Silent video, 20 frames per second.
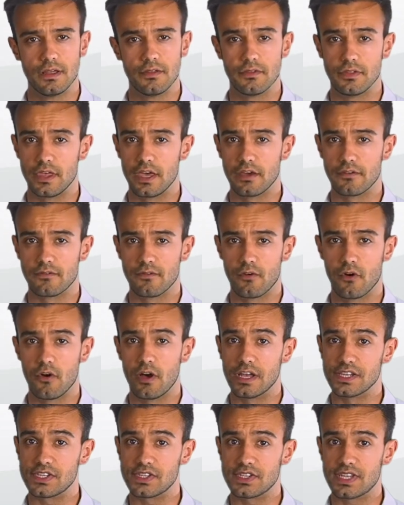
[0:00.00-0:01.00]
Therefore,
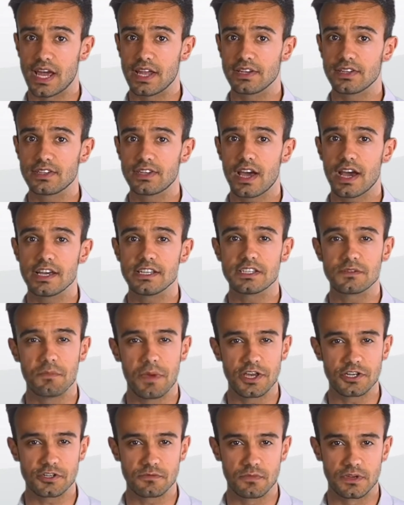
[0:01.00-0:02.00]
a standardized
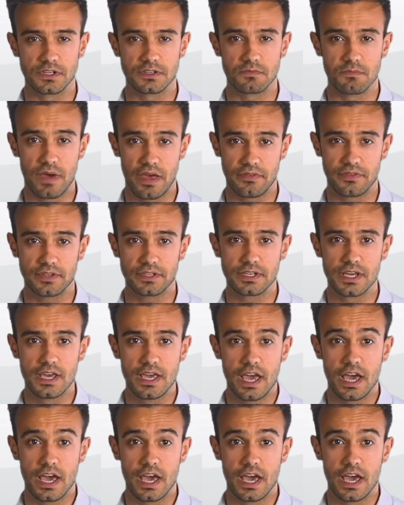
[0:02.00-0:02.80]
measurement method